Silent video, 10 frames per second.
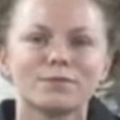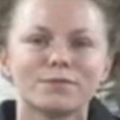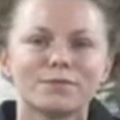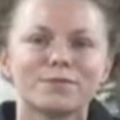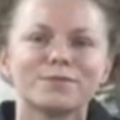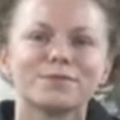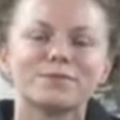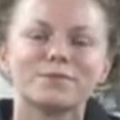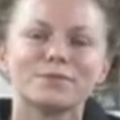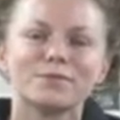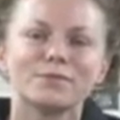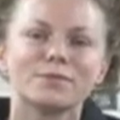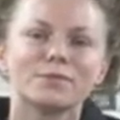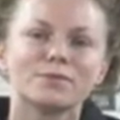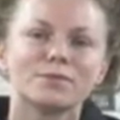
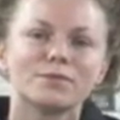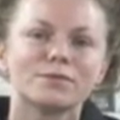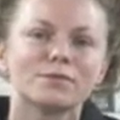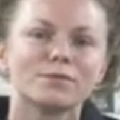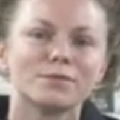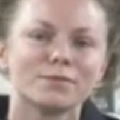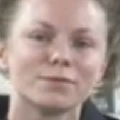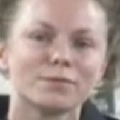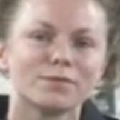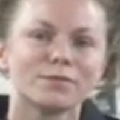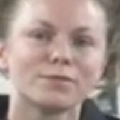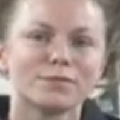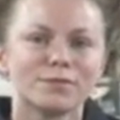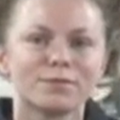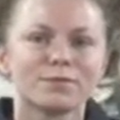
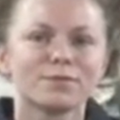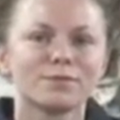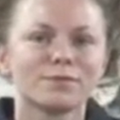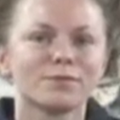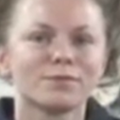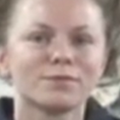(not speaking)